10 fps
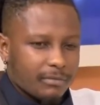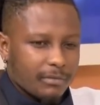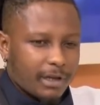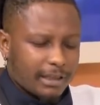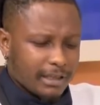
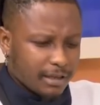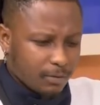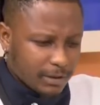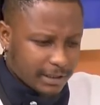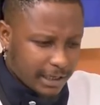I think
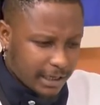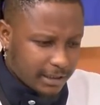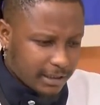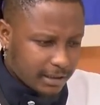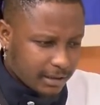someone
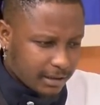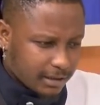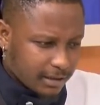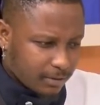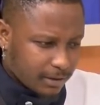said,
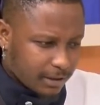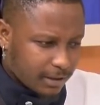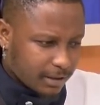someone said